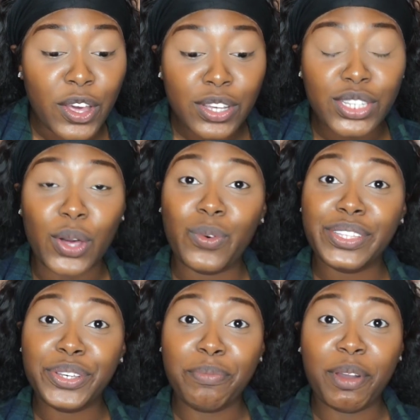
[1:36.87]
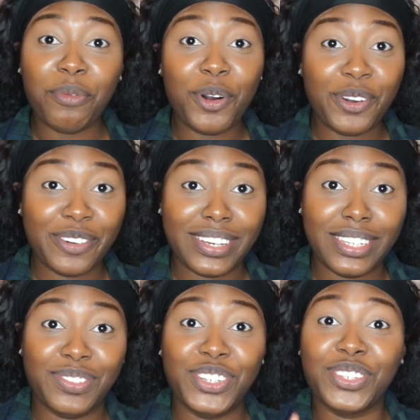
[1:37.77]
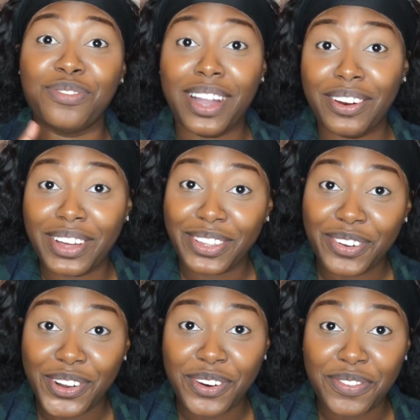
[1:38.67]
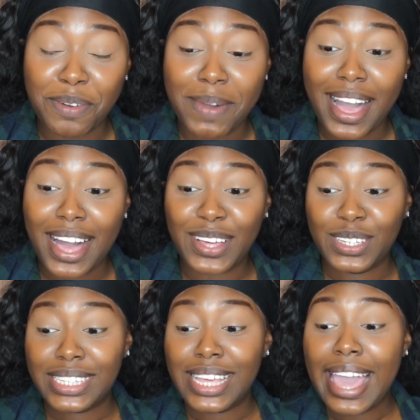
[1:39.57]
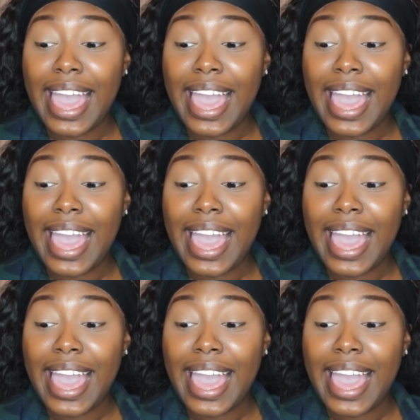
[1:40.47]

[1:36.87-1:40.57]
So I went to my Walgreens, which is right around the corner from my house,